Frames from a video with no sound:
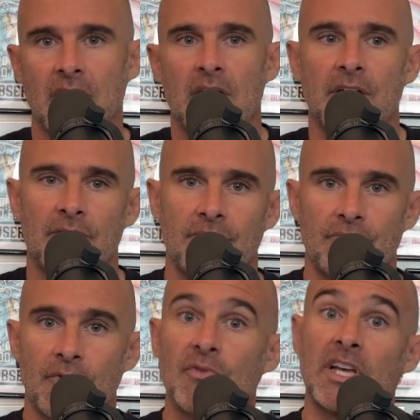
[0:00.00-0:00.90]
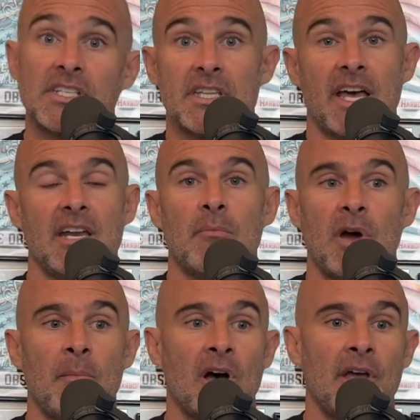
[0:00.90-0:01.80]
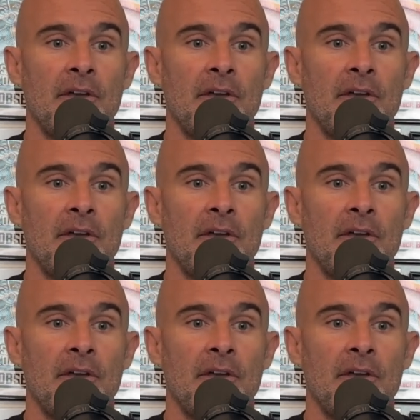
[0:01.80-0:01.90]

kind of reflected that in my mind.